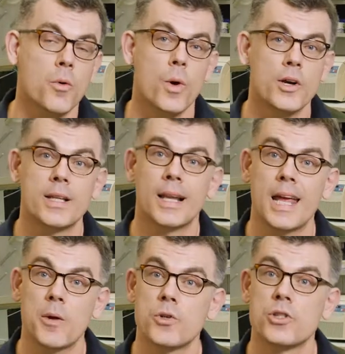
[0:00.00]
where the
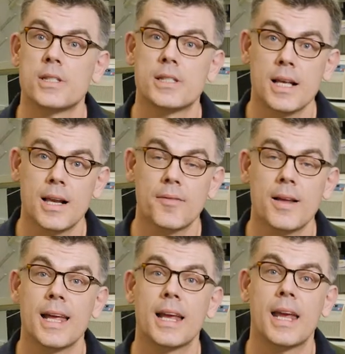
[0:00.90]
language itself
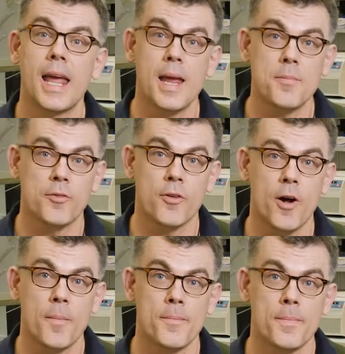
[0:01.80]
came from.